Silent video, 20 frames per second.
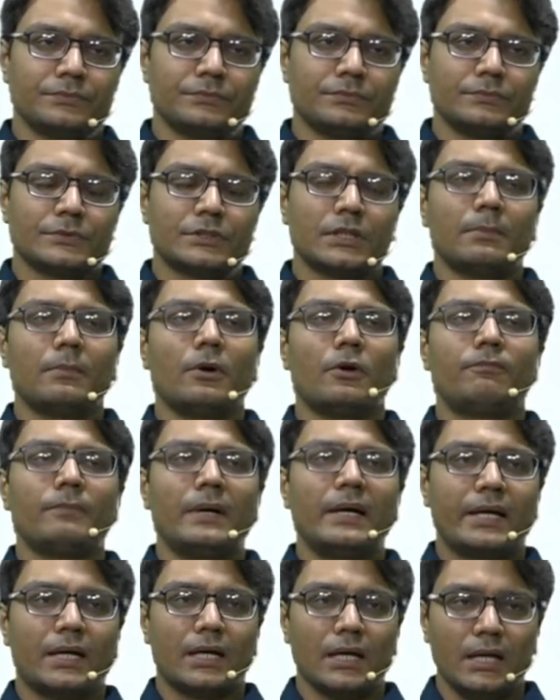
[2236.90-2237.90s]
Some of
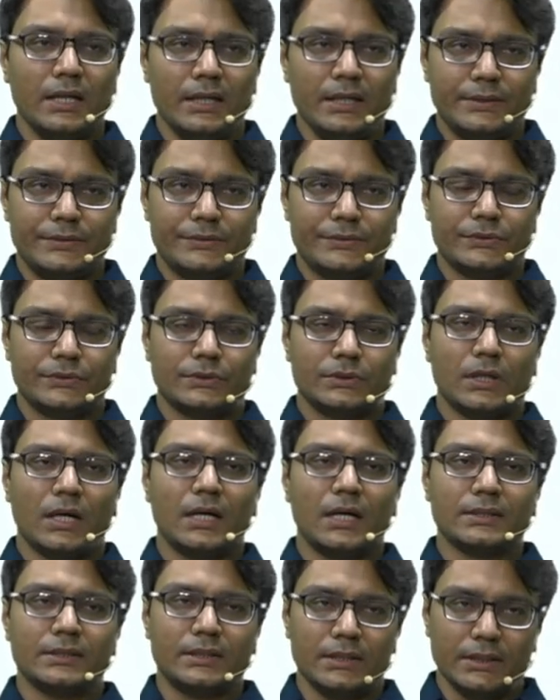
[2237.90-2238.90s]
my colleagues
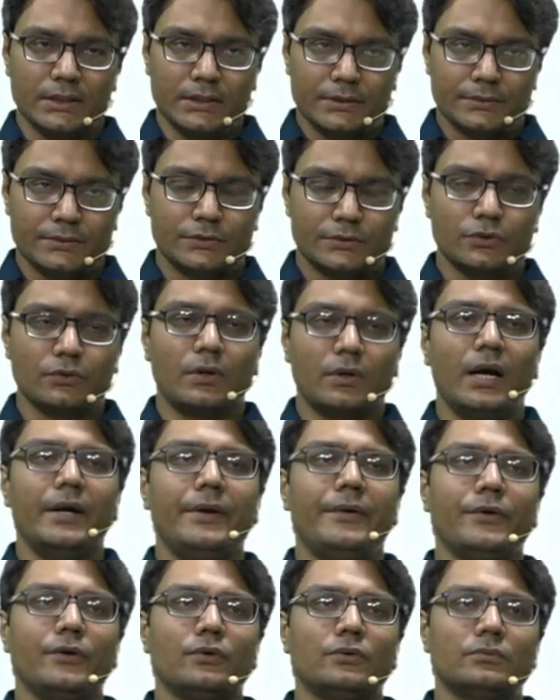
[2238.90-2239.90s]
are there to
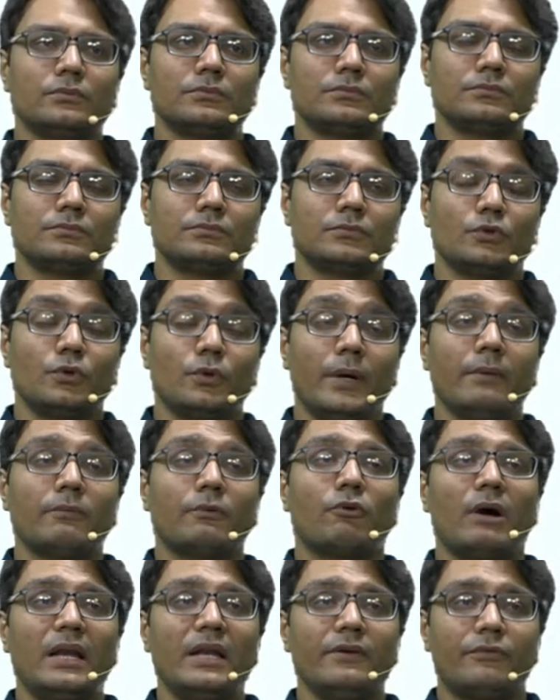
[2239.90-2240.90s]
guide you, who have
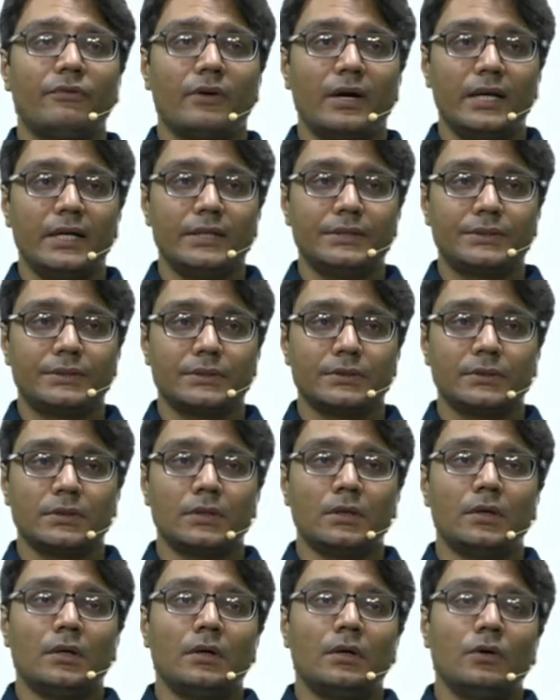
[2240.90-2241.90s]
qualified,
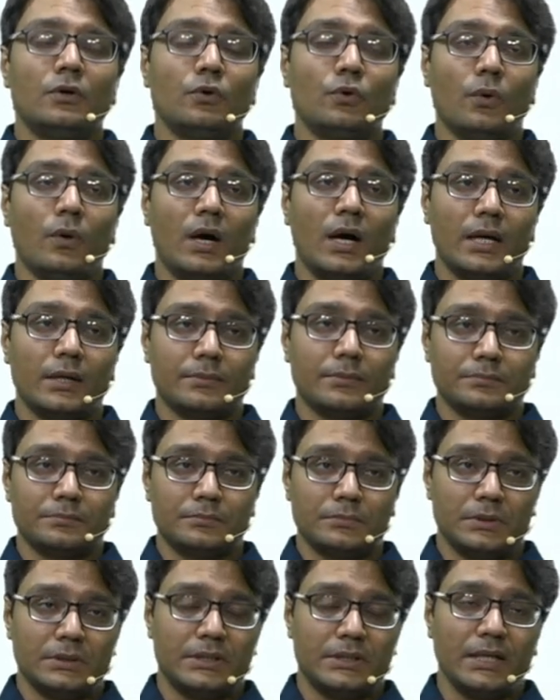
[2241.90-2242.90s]
who are
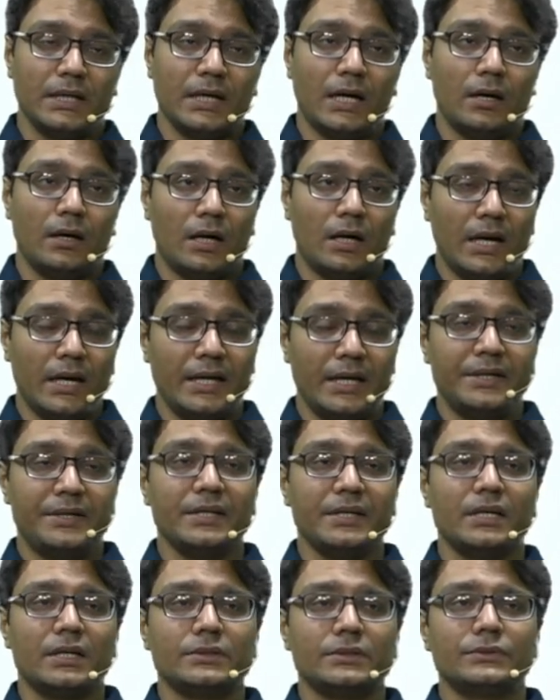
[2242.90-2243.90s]
the
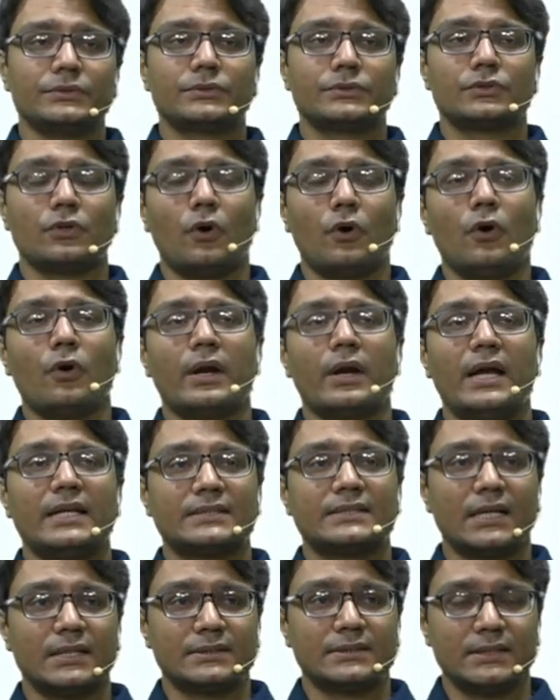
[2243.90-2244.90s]
IITians or
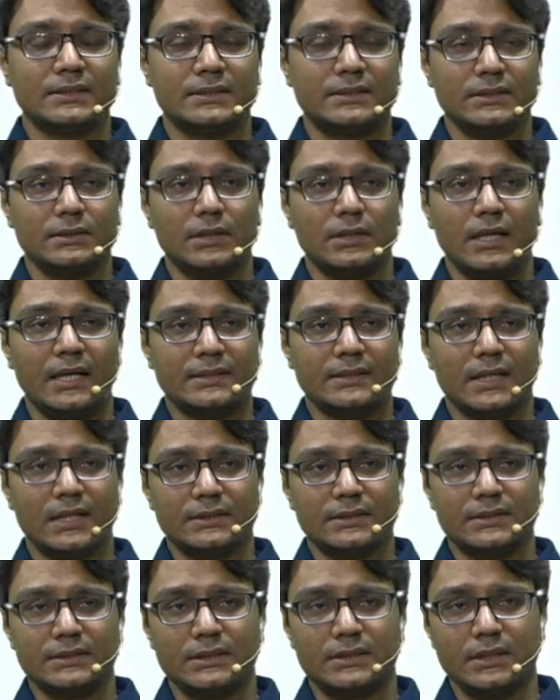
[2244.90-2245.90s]

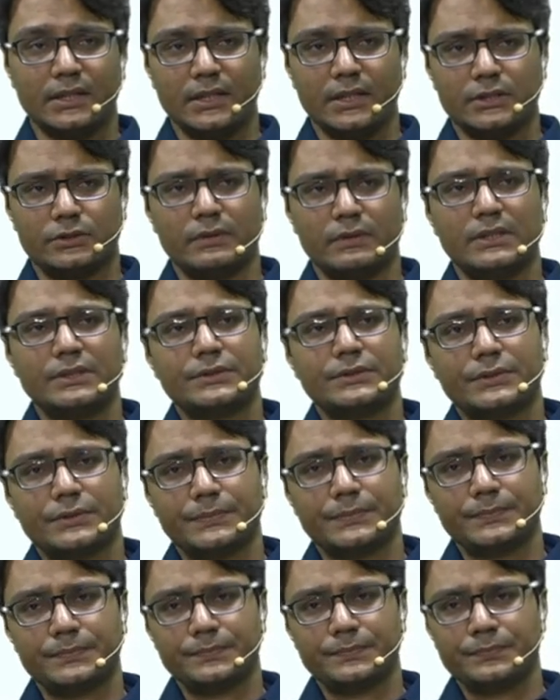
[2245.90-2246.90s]
SRCC graduates.
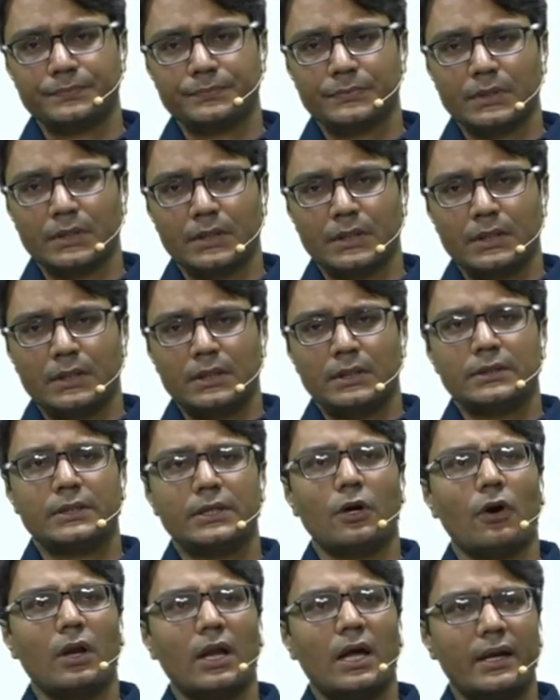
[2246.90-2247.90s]
They
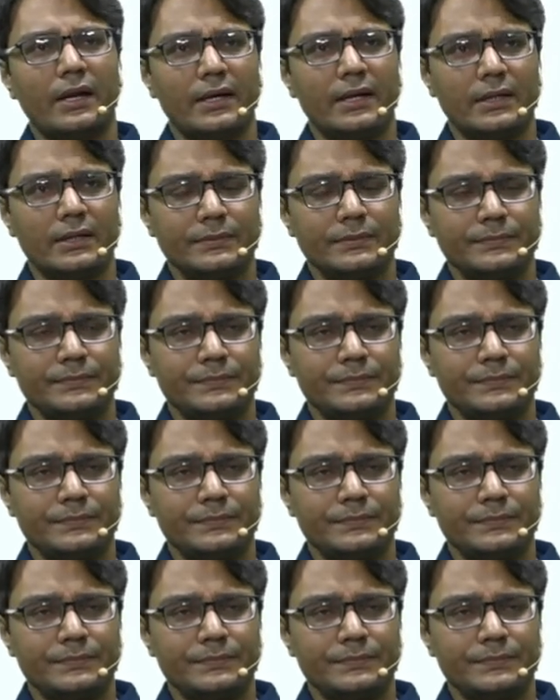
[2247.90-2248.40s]
all are here.